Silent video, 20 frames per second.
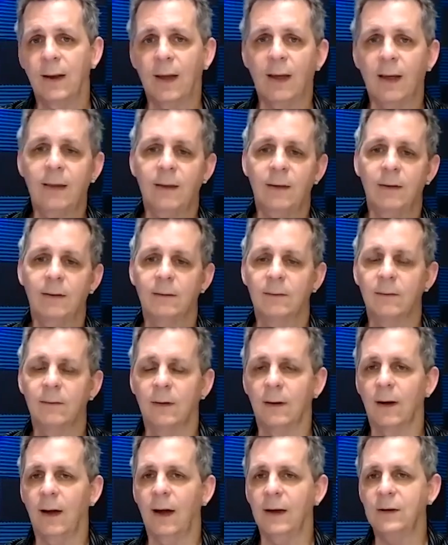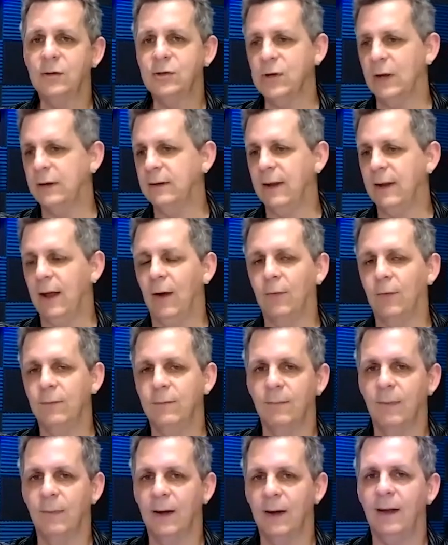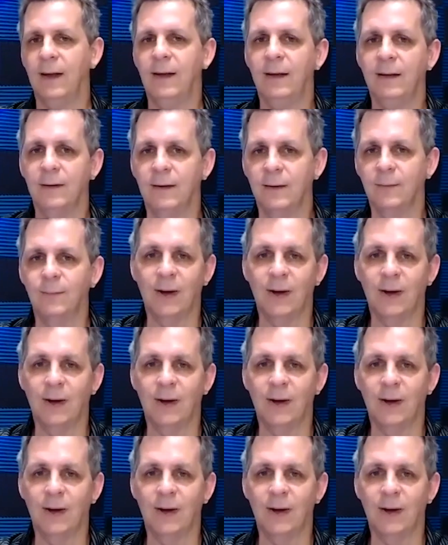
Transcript: And I, uh, I shut down my,